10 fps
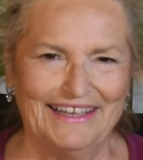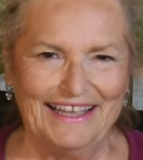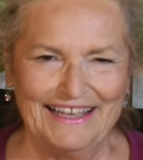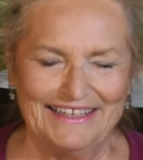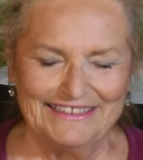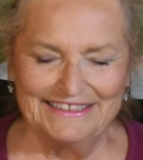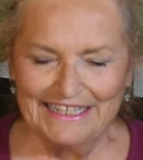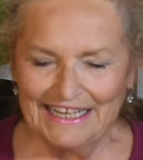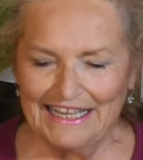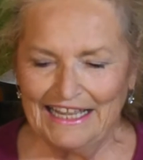And
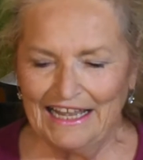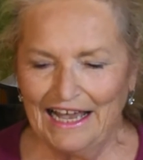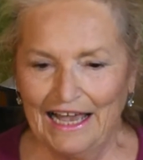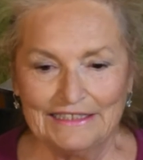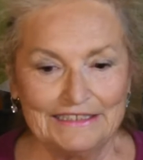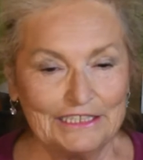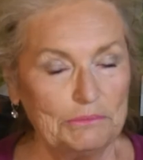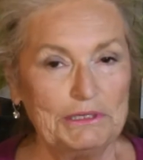I did it